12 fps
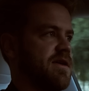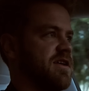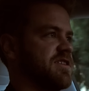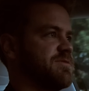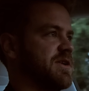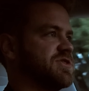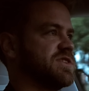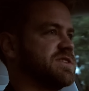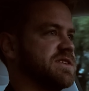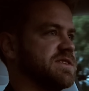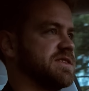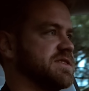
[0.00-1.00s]
Especially
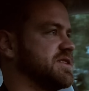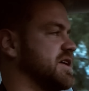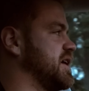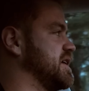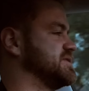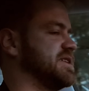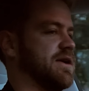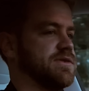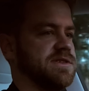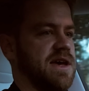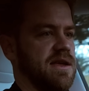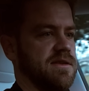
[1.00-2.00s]
since the sun has now
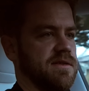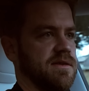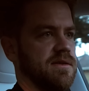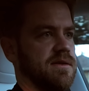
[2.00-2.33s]
set.